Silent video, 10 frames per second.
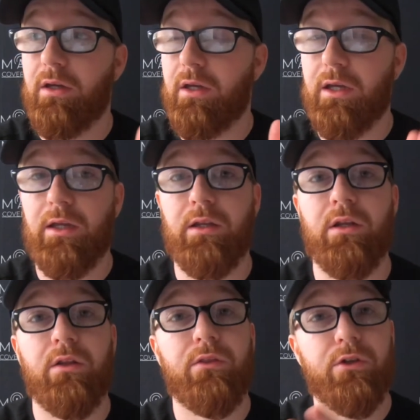
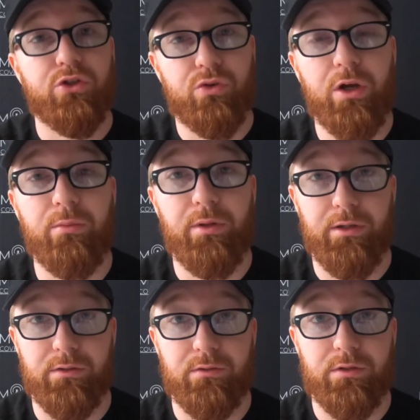in the
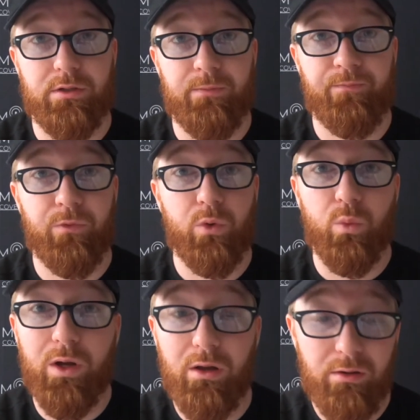Trailblazers.
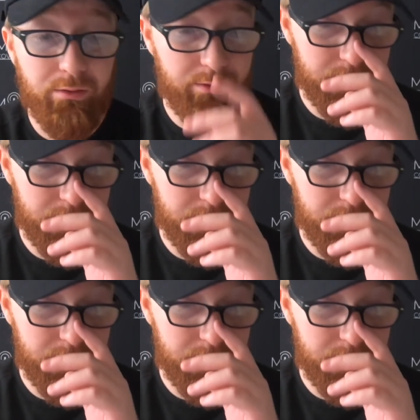Well,